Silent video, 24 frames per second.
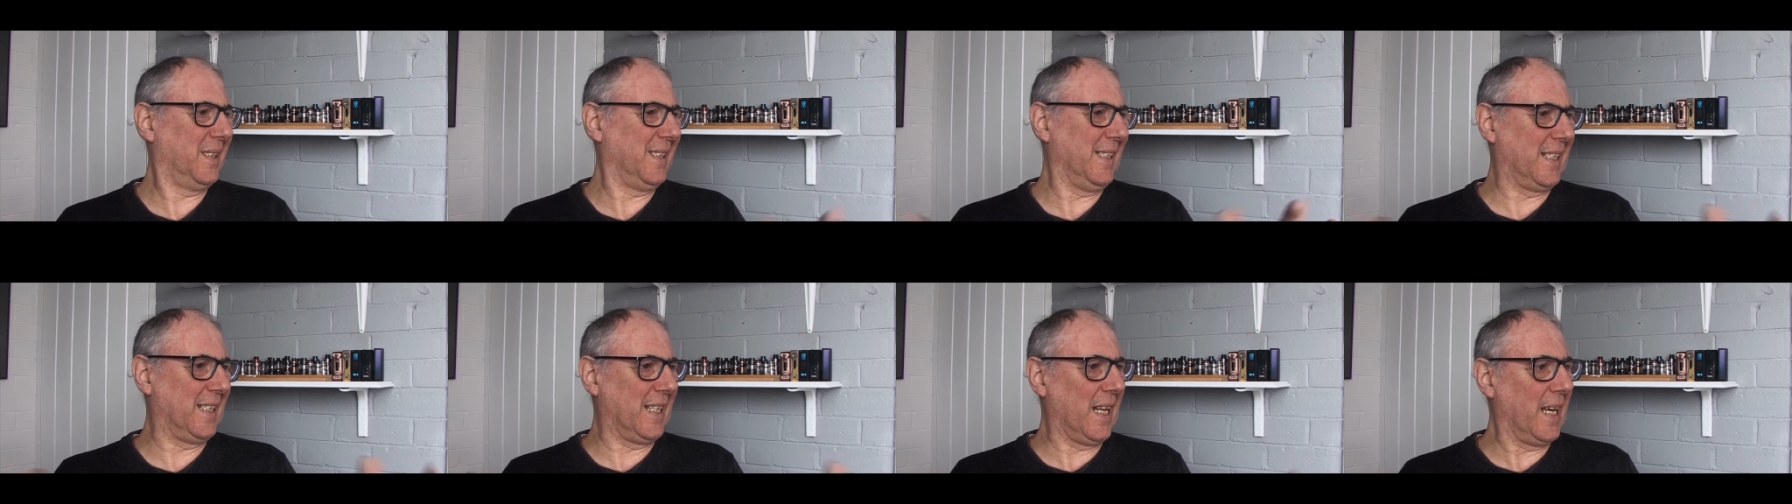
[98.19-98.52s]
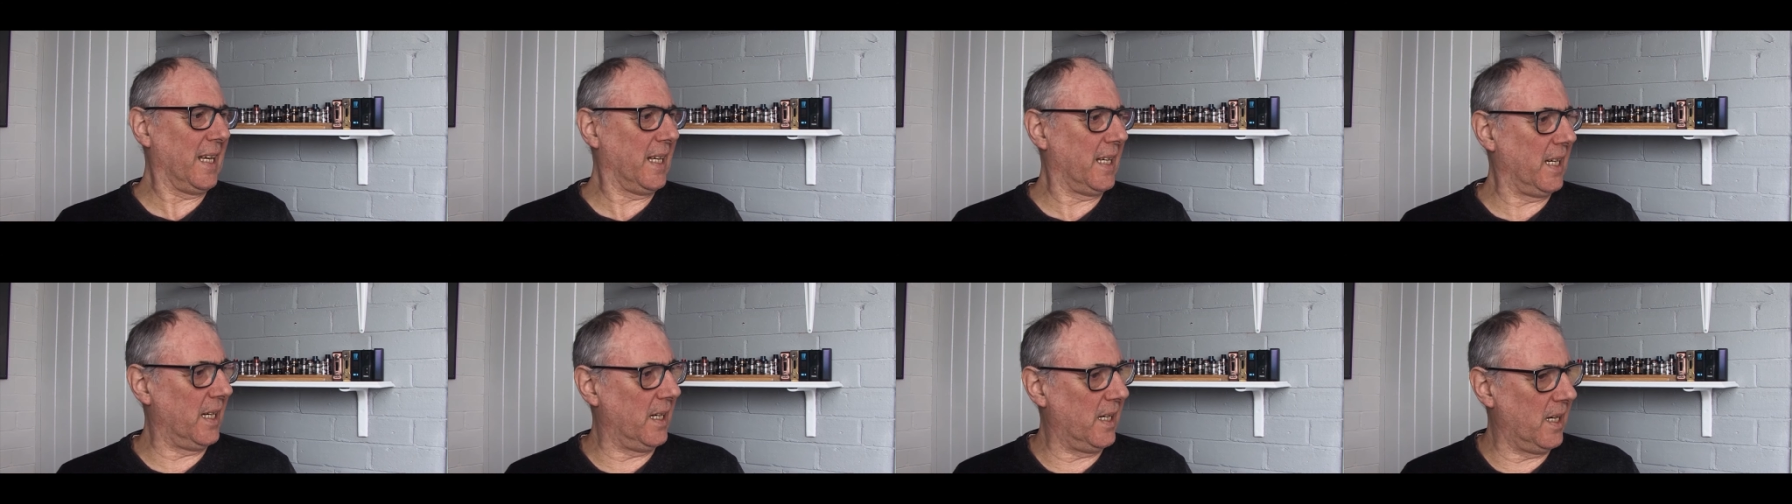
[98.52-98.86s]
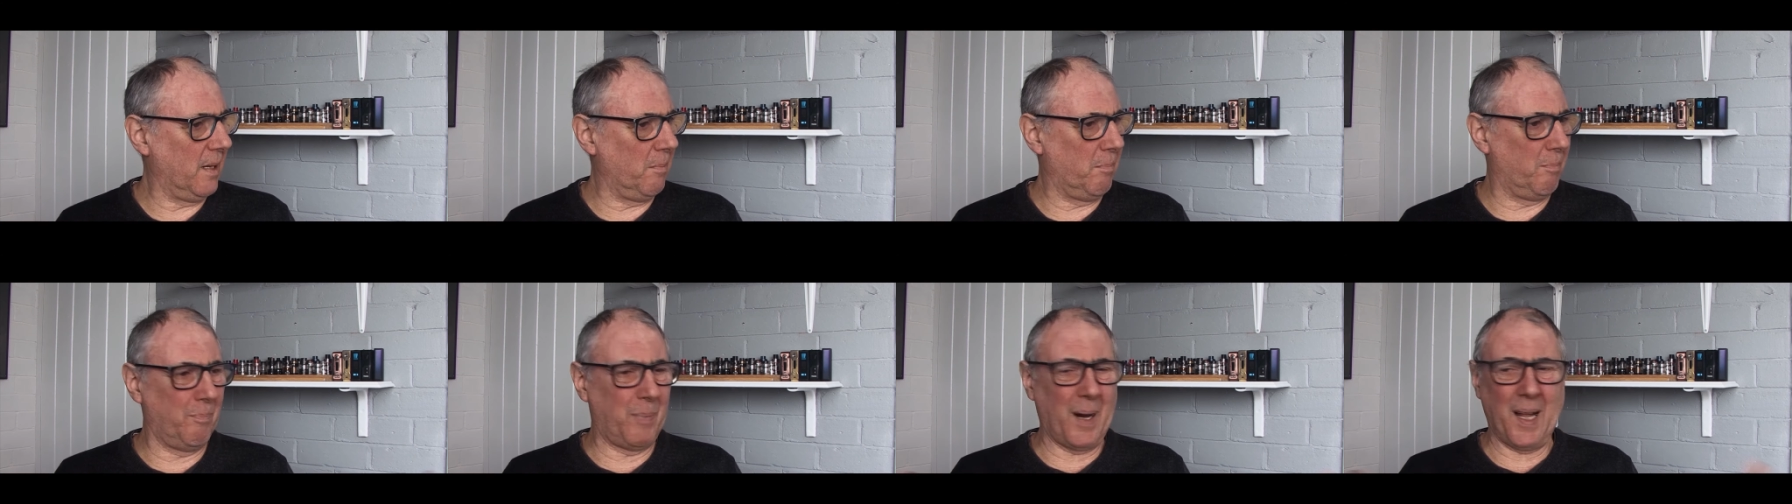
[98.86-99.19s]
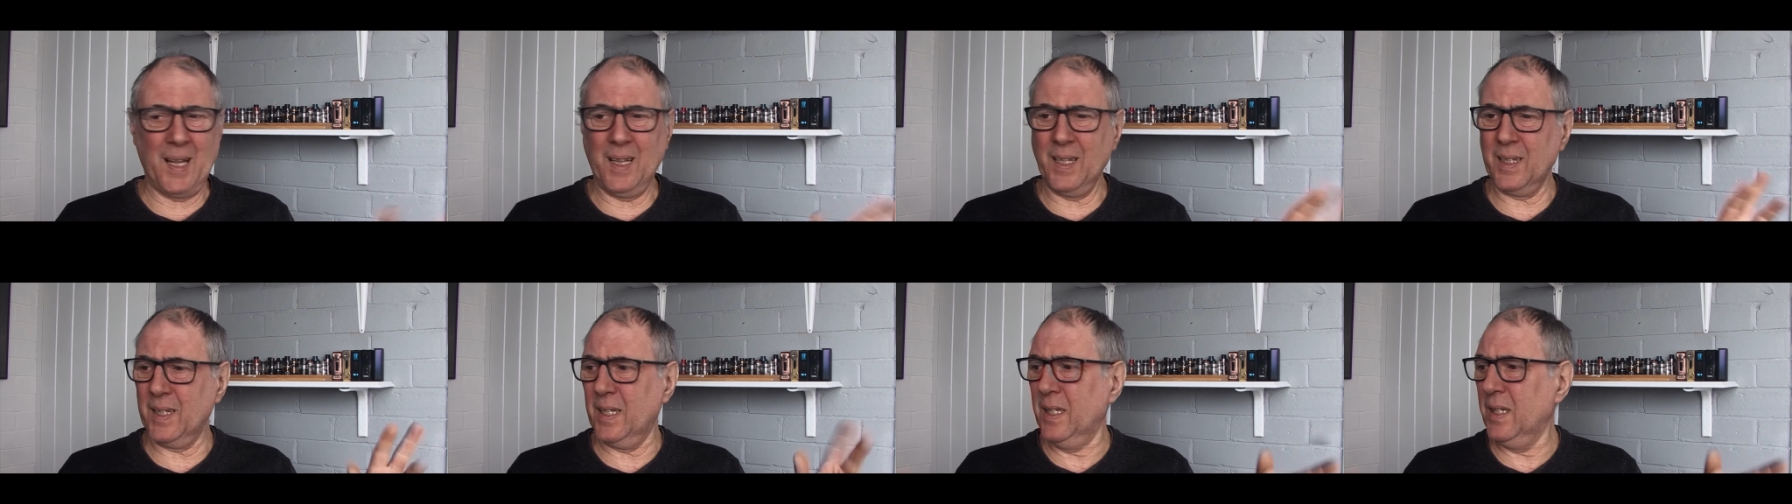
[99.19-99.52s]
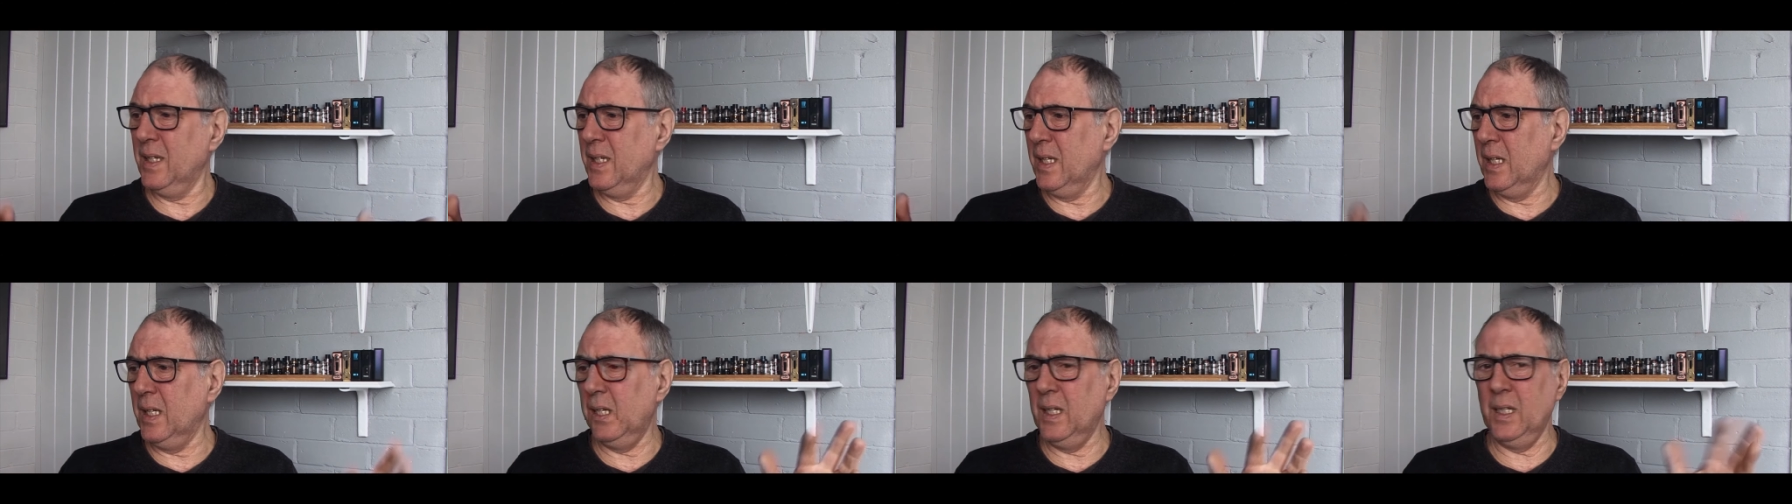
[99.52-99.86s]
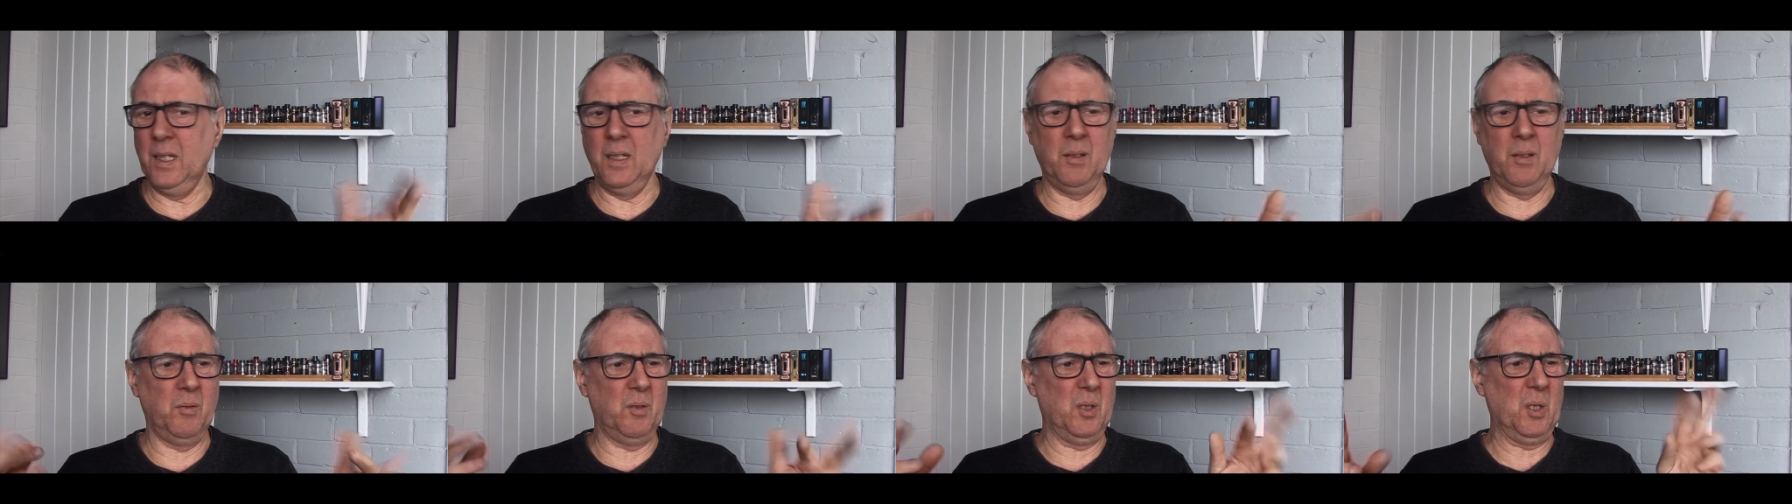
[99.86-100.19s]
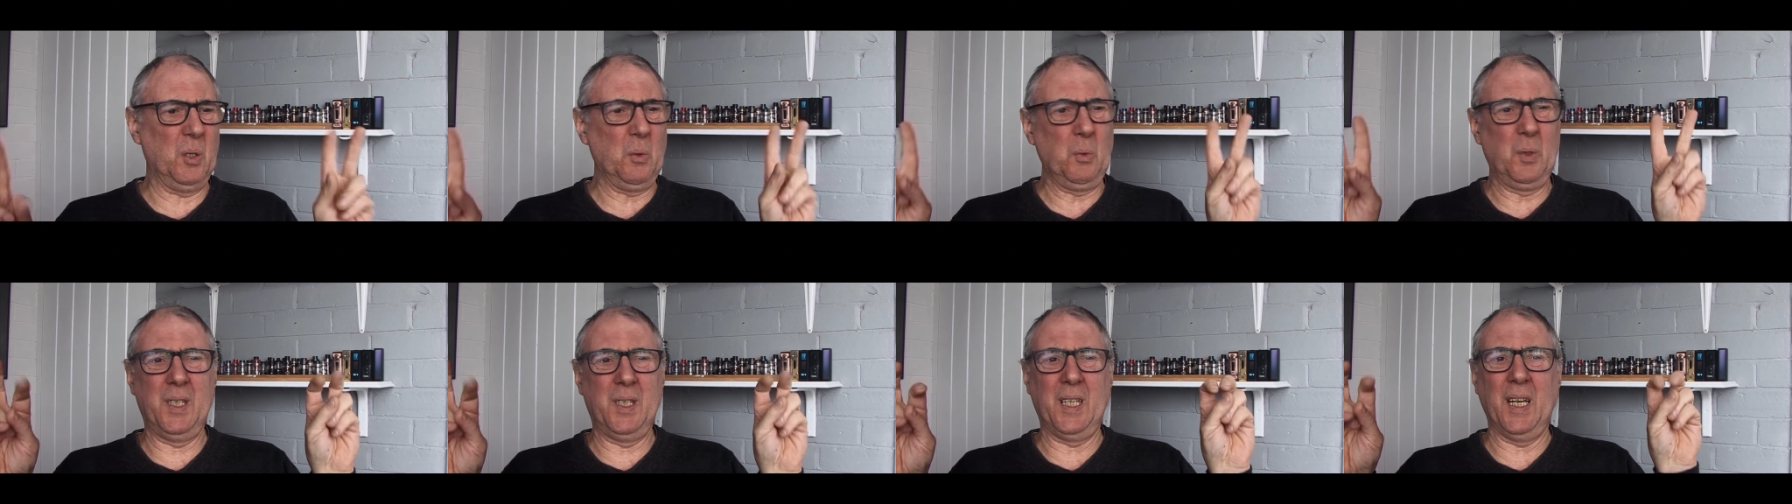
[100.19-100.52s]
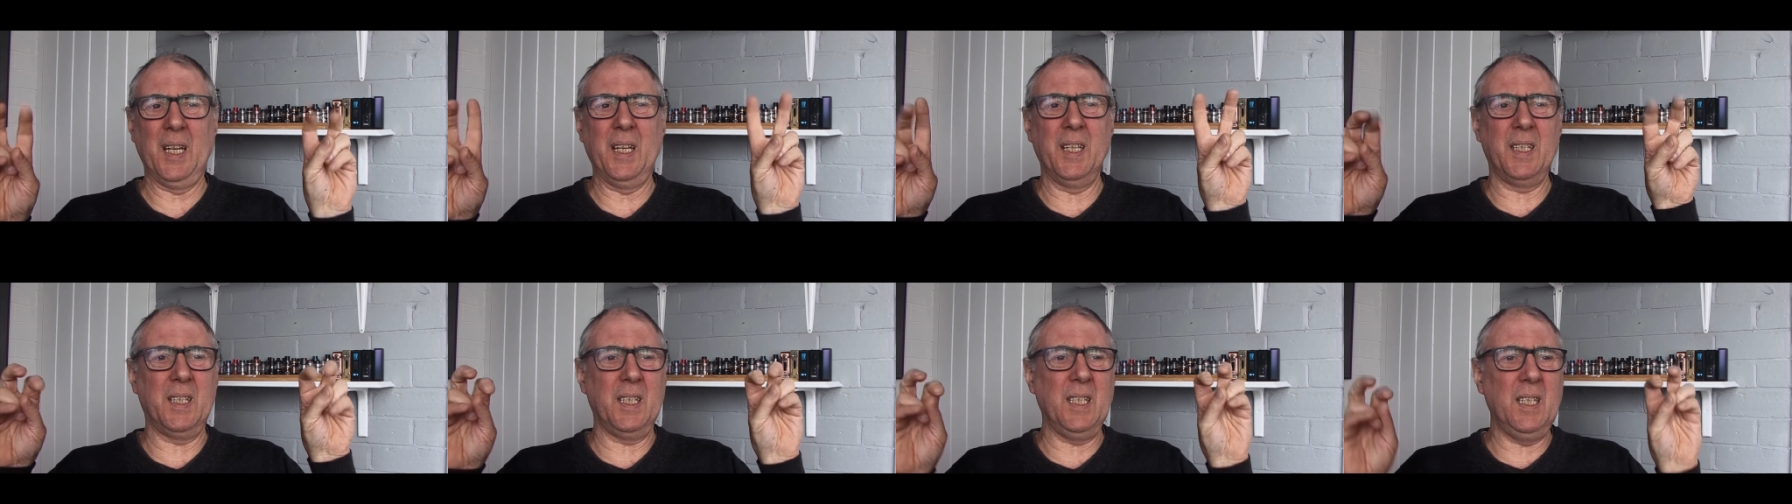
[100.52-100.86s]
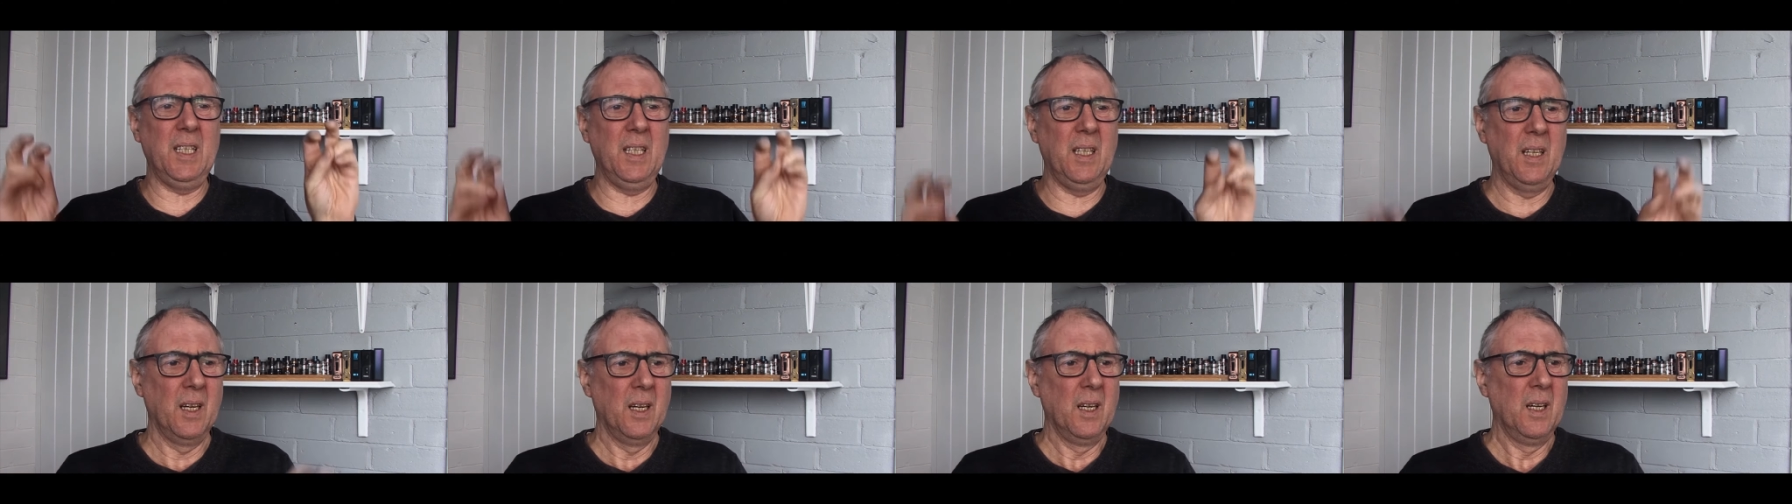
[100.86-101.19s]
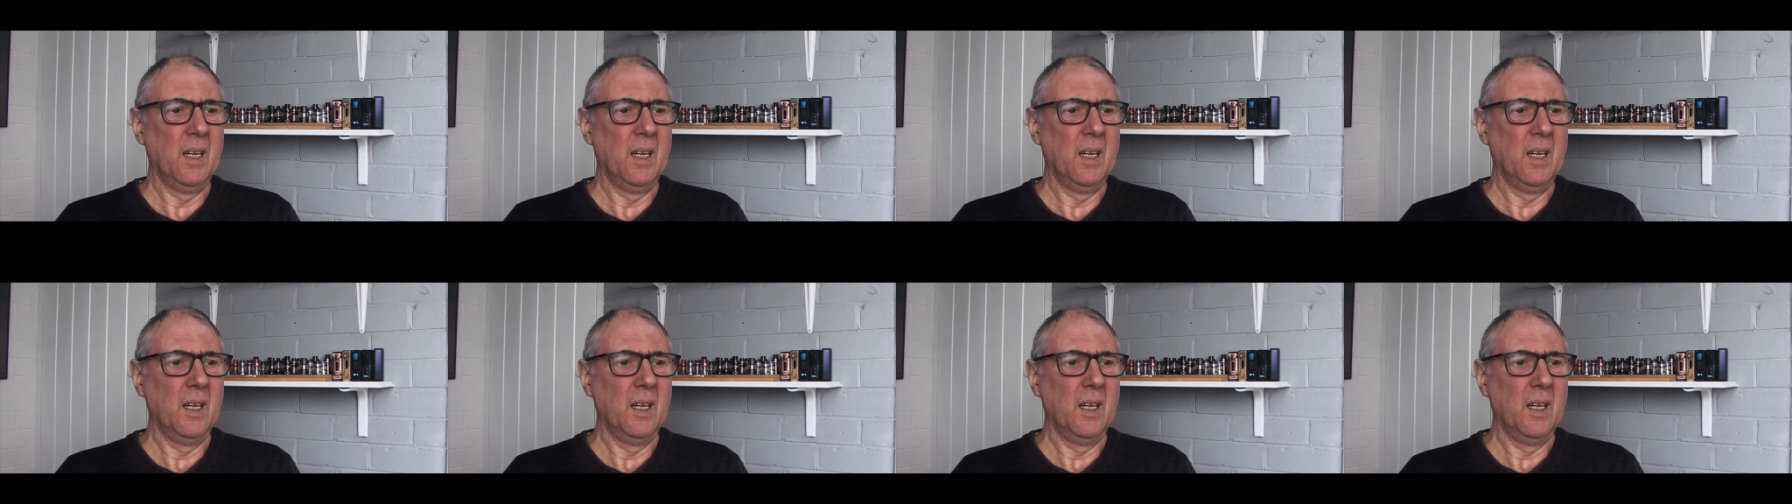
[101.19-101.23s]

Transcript: it's like a, a balcony utility